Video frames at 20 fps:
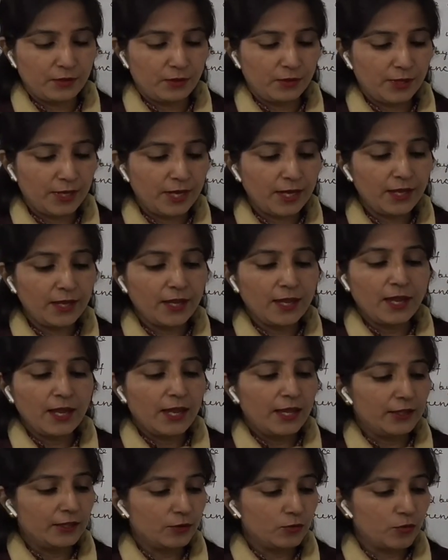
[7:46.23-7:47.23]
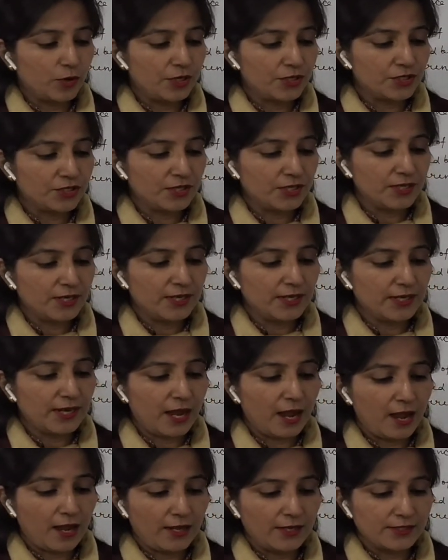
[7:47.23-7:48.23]
Okay, the question
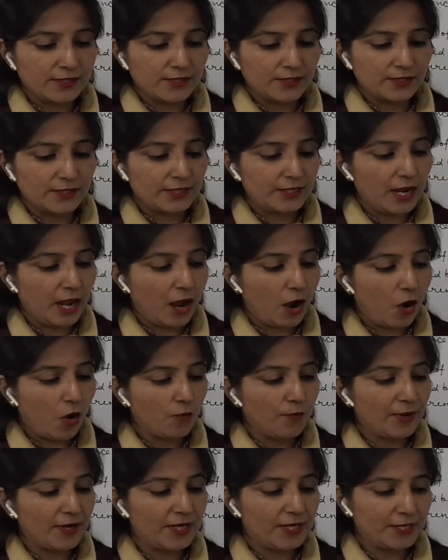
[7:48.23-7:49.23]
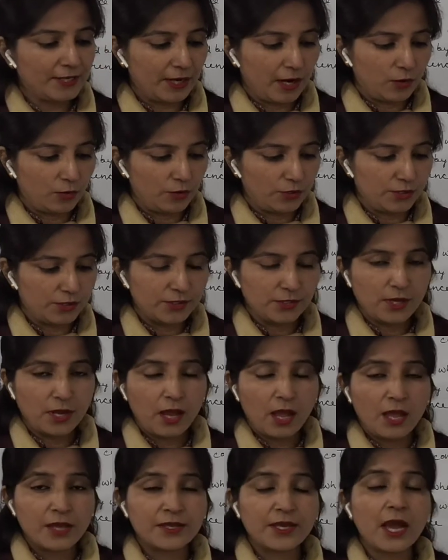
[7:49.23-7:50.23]
asked that how many rounds,
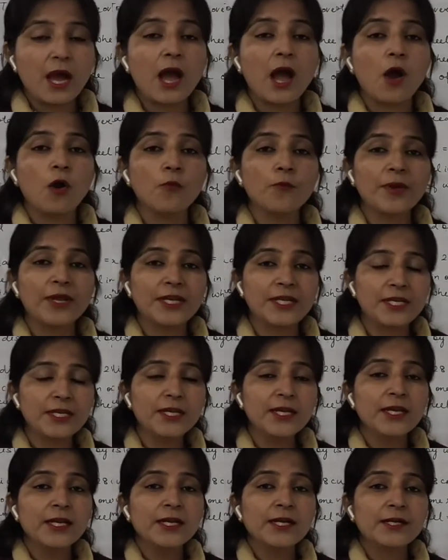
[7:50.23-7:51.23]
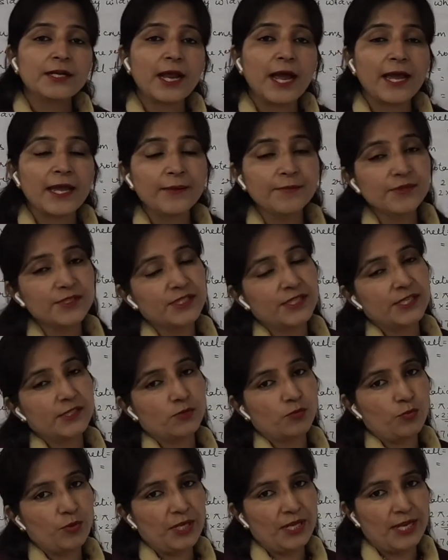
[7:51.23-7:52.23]
how many times this
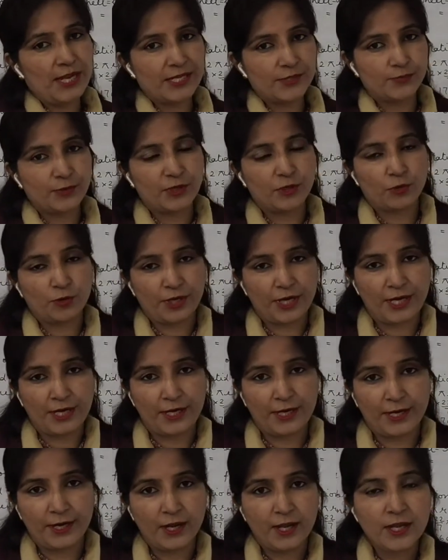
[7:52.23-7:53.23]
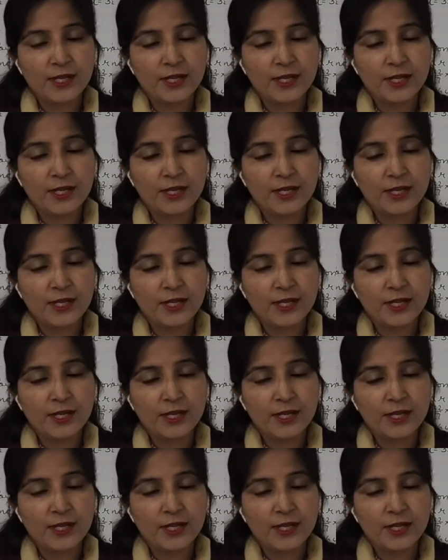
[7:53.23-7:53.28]
wheel has been rotated.